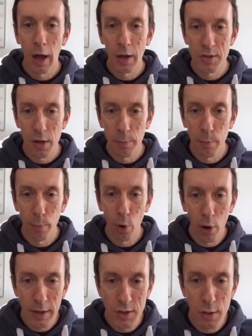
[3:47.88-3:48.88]
Type
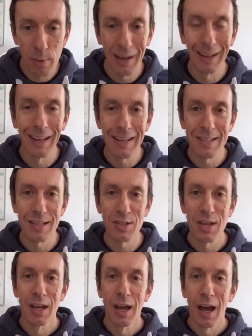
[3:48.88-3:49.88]
Memori, too many
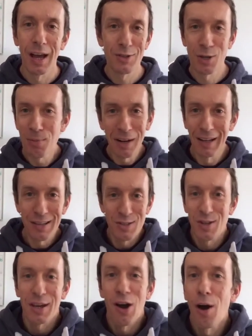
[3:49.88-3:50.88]
Lisas. Too many Lisas,
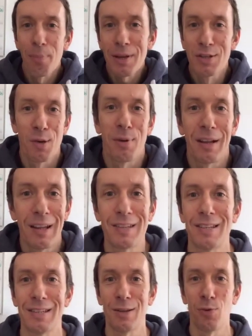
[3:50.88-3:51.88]
there can't be too many
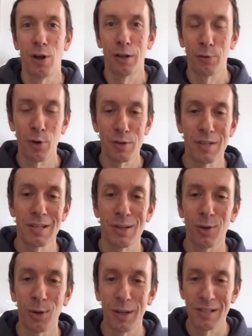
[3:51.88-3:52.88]
Lisas in the world. I've got a sister
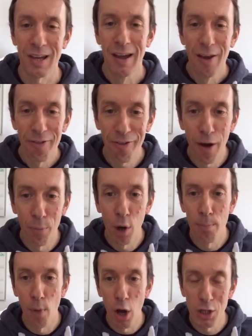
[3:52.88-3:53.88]
called Lisa.
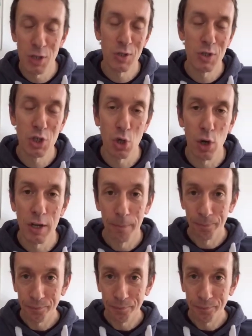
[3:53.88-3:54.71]
Farmboy Marsh has just joined.